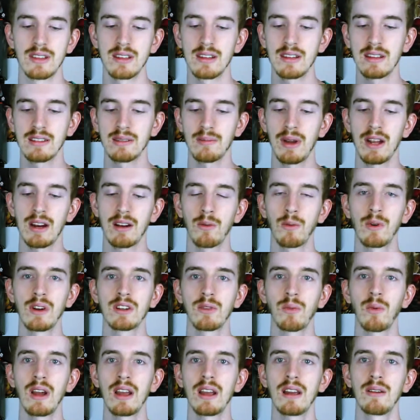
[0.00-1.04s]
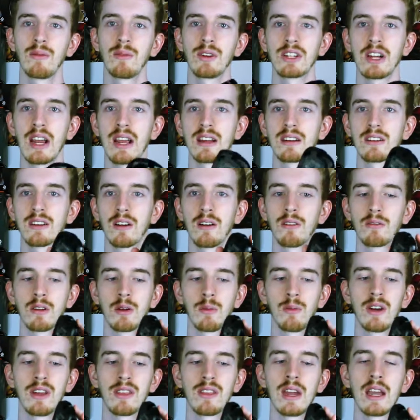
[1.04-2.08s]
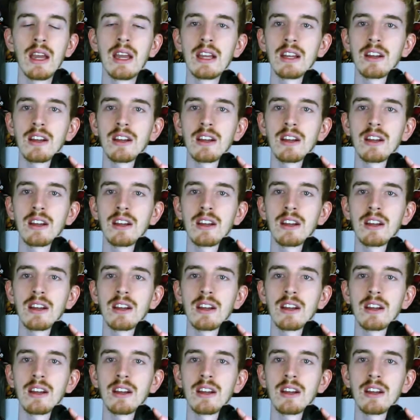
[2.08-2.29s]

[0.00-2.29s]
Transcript: It doesn't matter which hand you're holding it with,